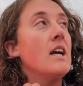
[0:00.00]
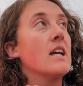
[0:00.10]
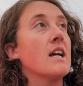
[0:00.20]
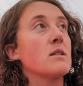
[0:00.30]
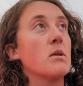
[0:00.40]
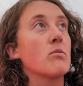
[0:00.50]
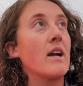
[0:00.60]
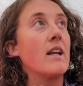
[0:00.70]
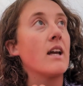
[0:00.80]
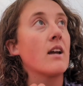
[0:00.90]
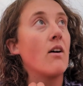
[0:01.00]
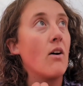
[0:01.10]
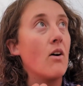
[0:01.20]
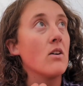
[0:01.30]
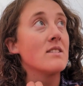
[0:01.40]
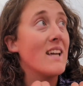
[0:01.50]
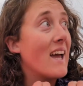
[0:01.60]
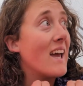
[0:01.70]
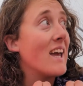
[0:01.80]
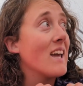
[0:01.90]
It has been raining all
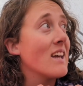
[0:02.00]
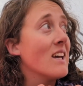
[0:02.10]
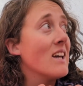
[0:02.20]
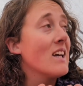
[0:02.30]
day.